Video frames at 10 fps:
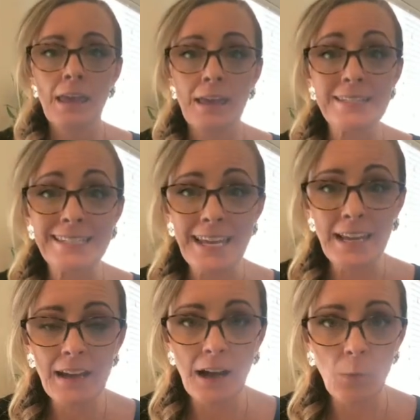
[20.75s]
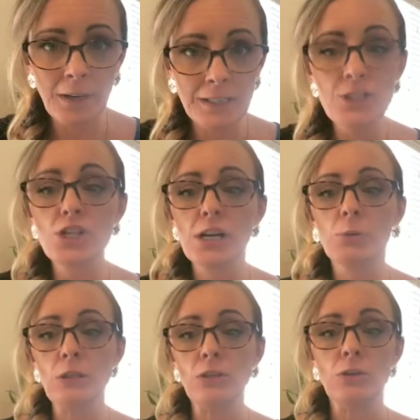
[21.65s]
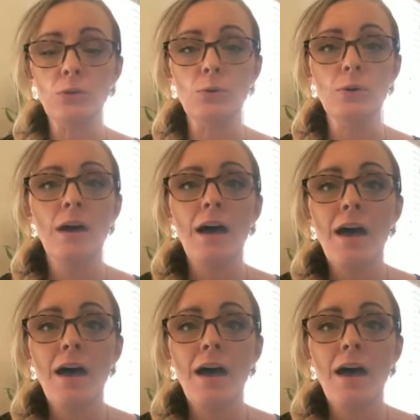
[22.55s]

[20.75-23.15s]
And today I wanted to share with you